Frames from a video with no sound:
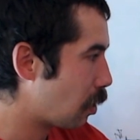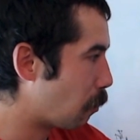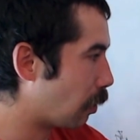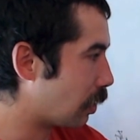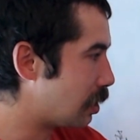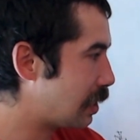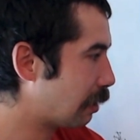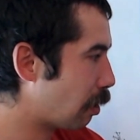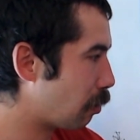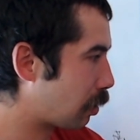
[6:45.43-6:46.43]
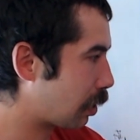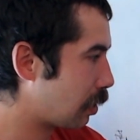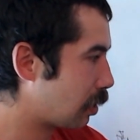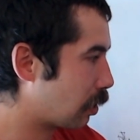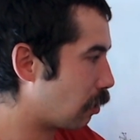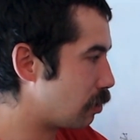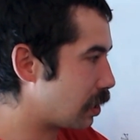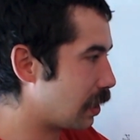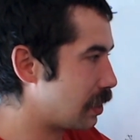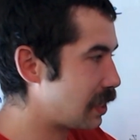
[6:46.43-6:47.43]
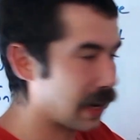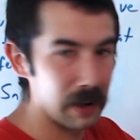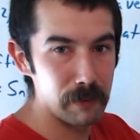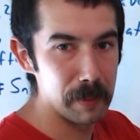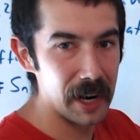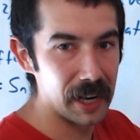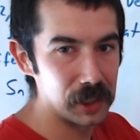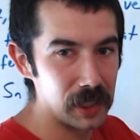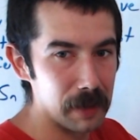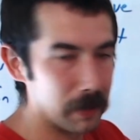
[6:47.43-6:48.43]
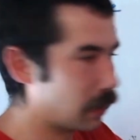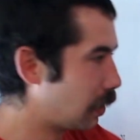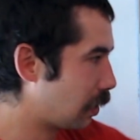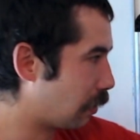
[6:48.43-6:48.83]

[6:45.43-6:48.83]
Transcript: Well, the zeroth goes to the second Fibonacci number.